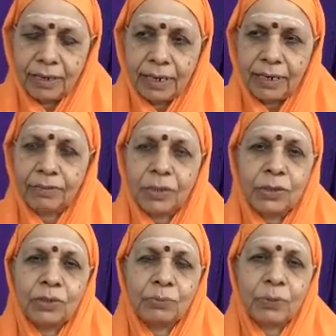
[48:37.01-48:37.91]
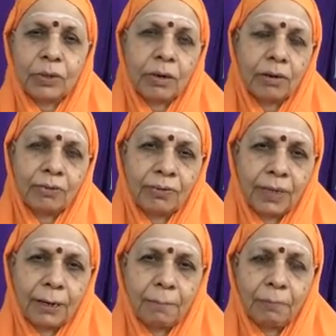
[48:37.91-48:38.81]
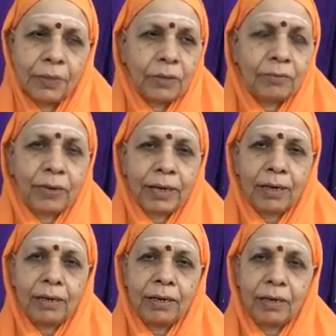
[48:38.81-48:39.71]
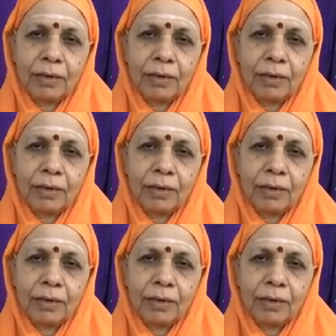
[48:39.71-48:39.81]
And once you put off fire,